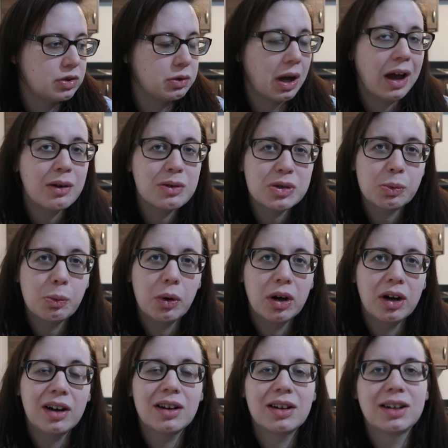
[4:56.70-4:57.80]
do
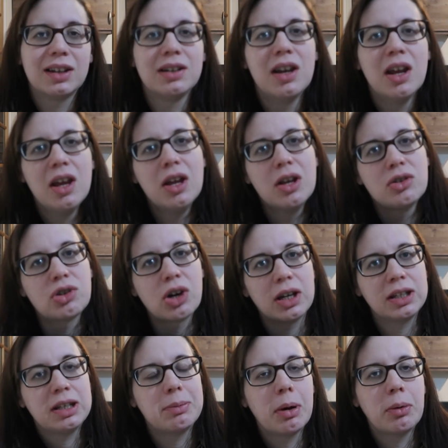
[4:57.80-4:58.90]
housework and
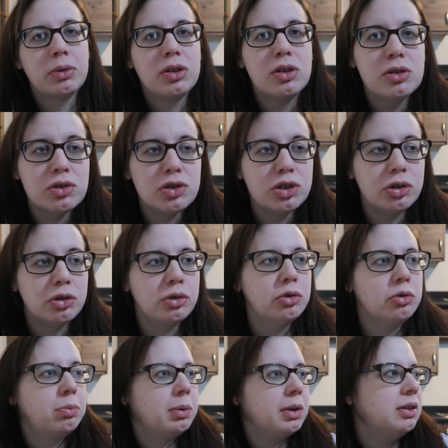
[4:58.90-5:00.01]
try and keep up with
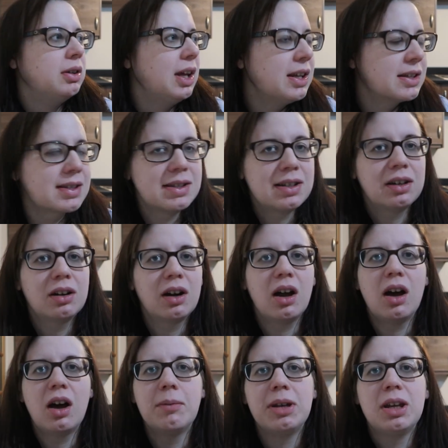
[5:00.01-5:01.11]
YouTube and
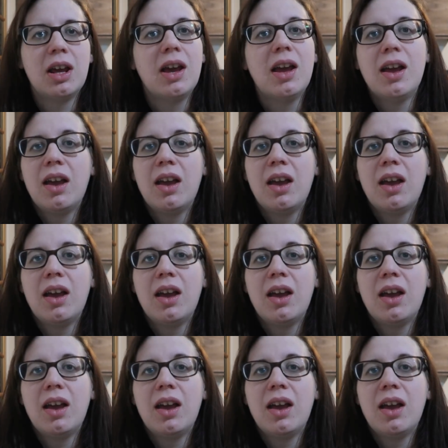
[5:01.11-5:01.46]
Instagram